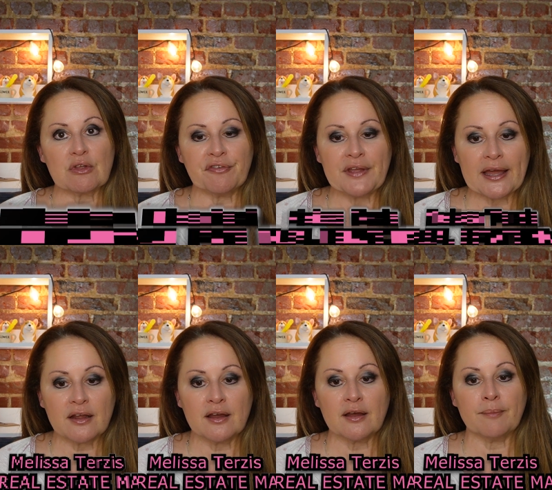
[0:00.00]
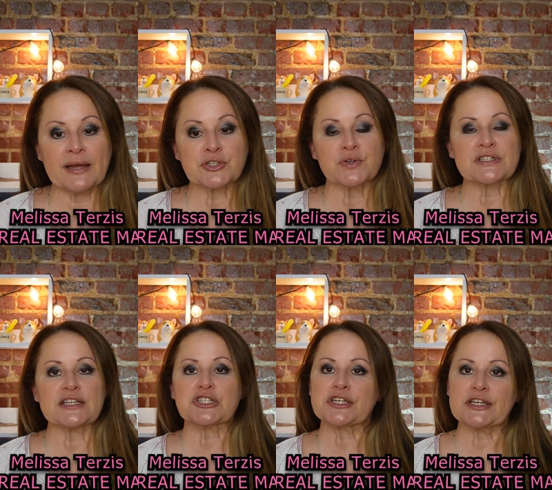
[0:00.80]
the Vienna Metro
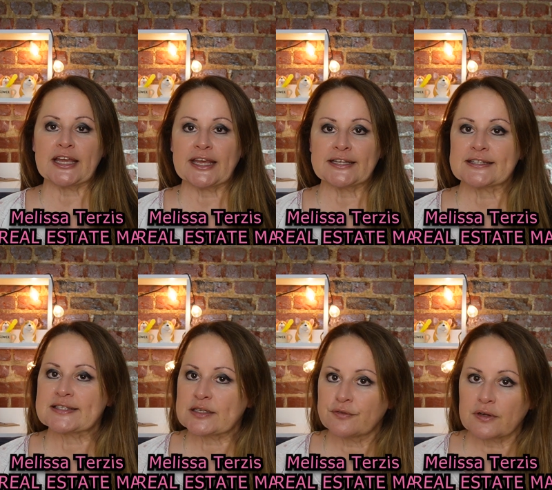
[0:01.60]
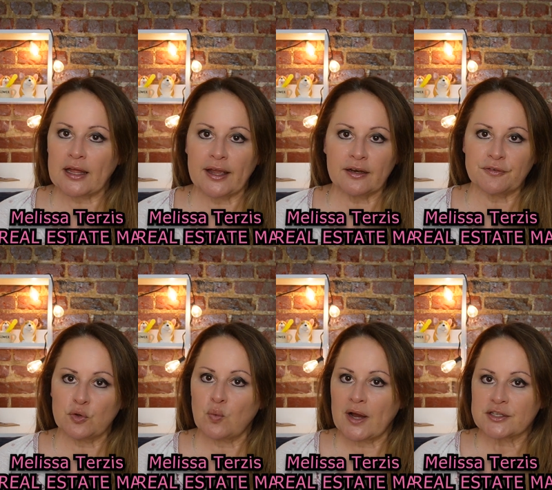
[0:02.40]
Station and the Silver Line if
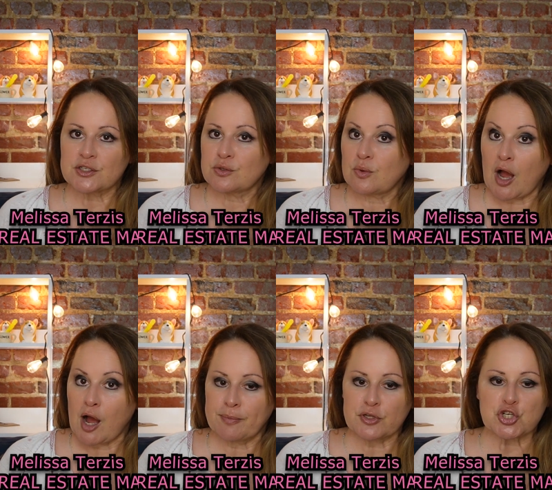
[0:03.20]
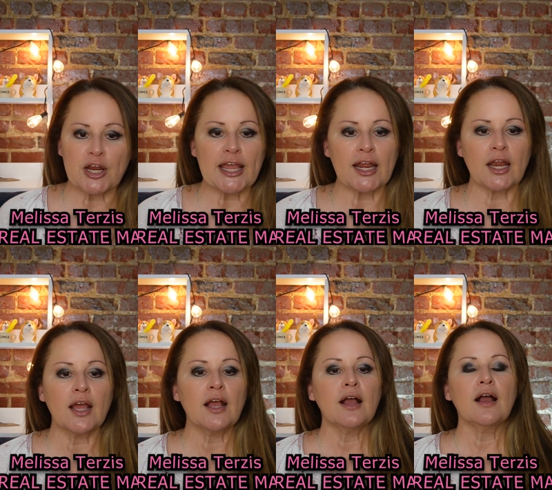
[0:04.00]
you want to hop the train.
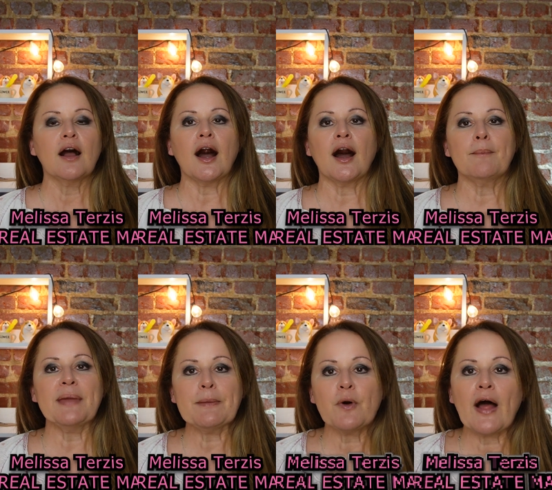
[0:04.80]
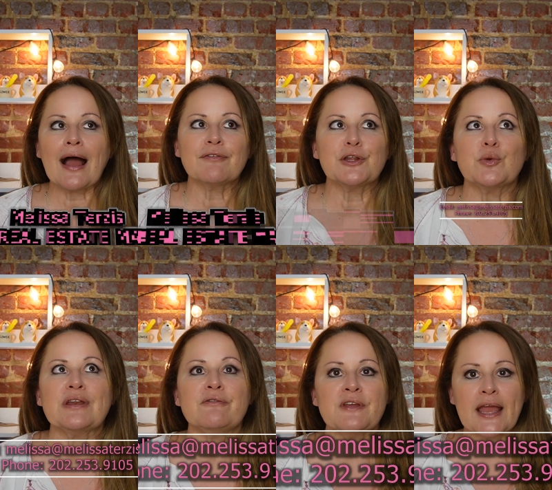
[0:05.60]
Maple Avenue
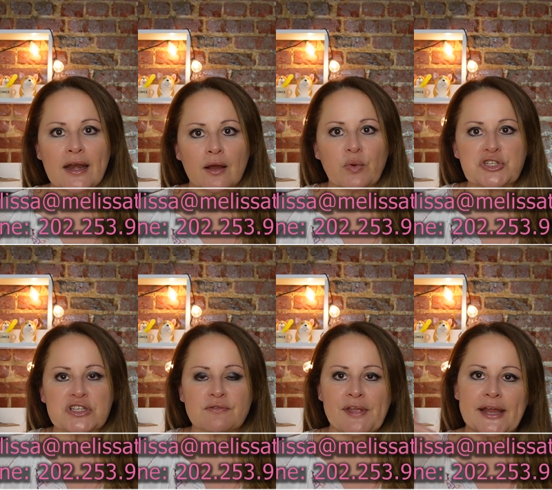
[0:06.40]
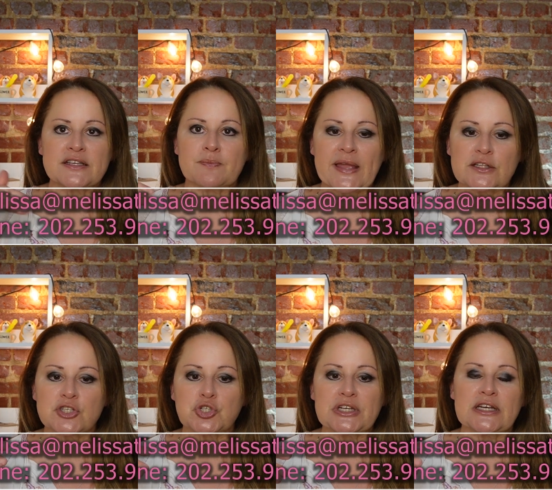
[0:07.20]
in Vienna, which is Vienna's main
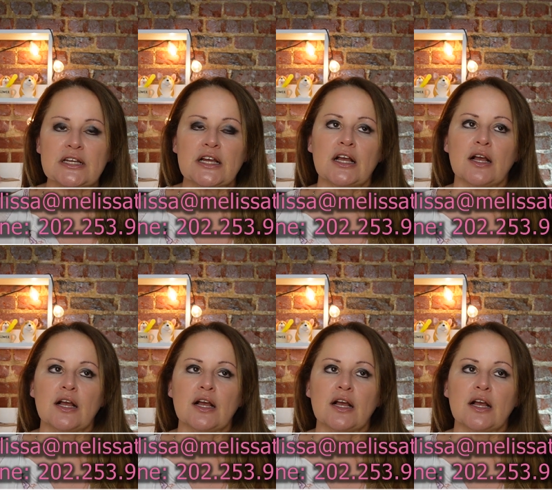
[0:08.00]
street,